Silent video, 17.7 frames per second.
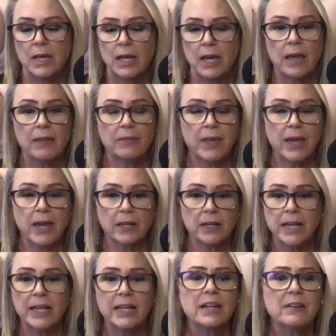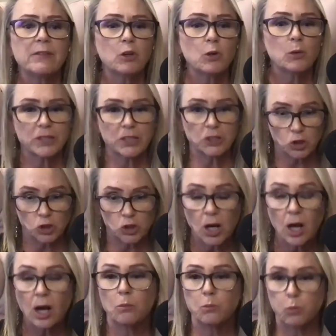And then he didn't even know what the
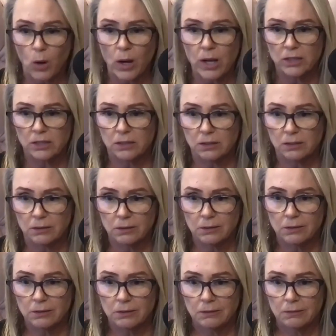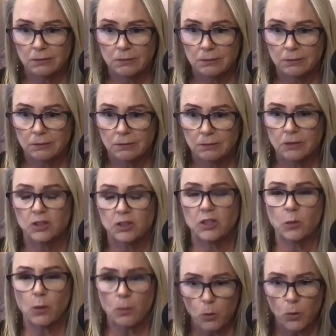job was
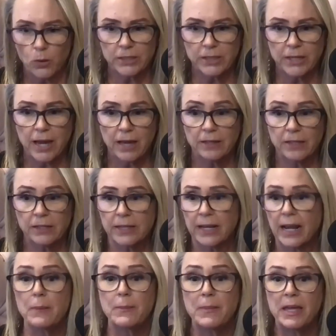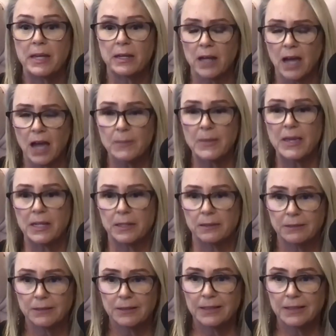to report to Cathy. He's like, I'm in.